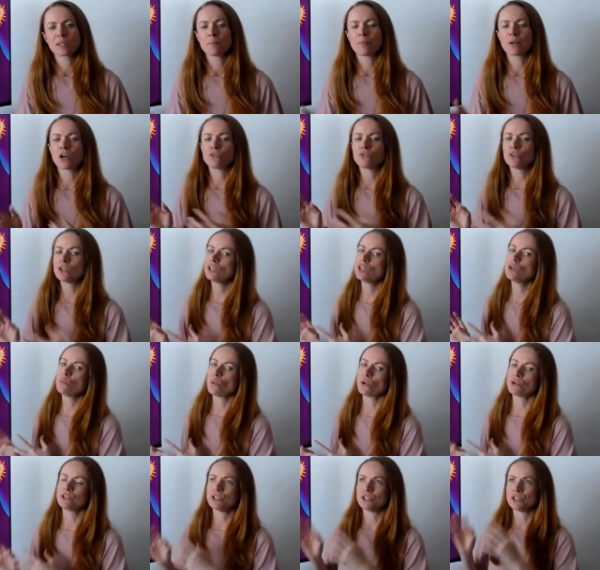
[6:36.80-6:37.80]
but I really
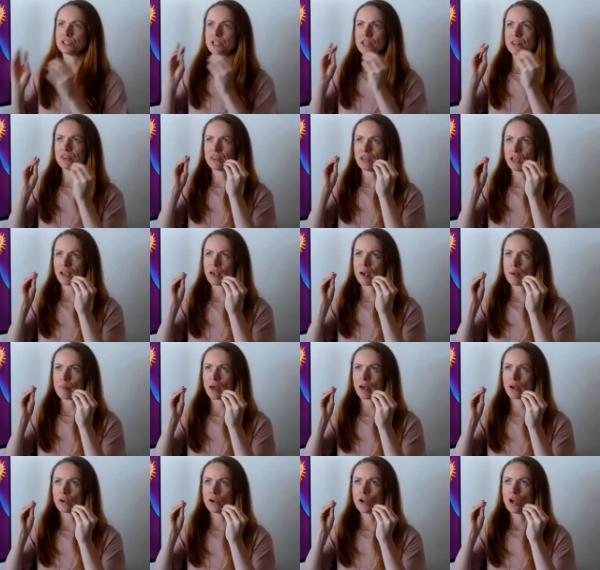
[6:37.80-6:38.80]
want you to think
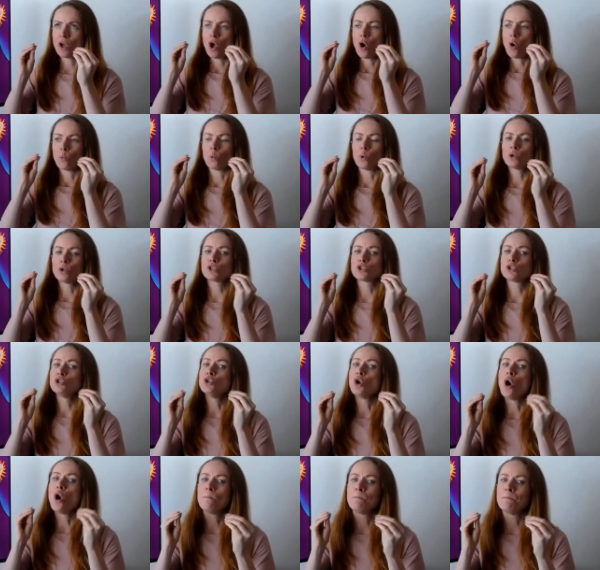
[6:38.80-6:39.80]
about what's
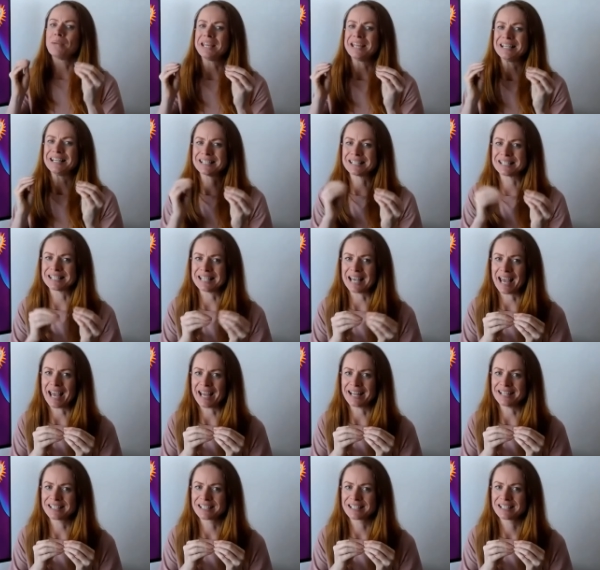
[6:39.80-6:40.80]
not being
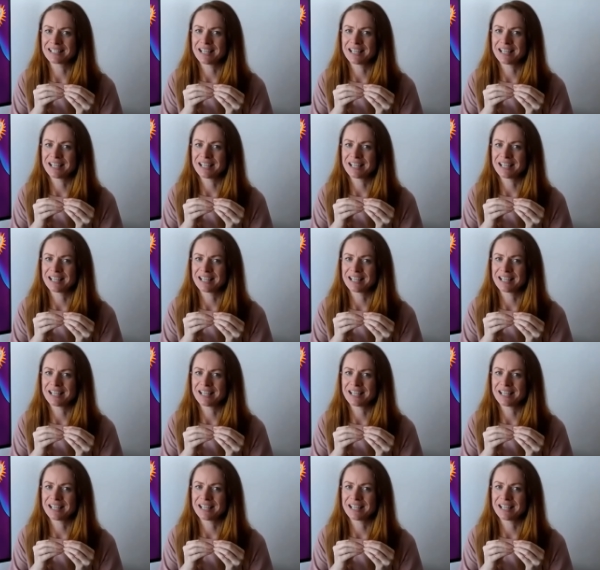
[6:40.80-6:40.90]
said.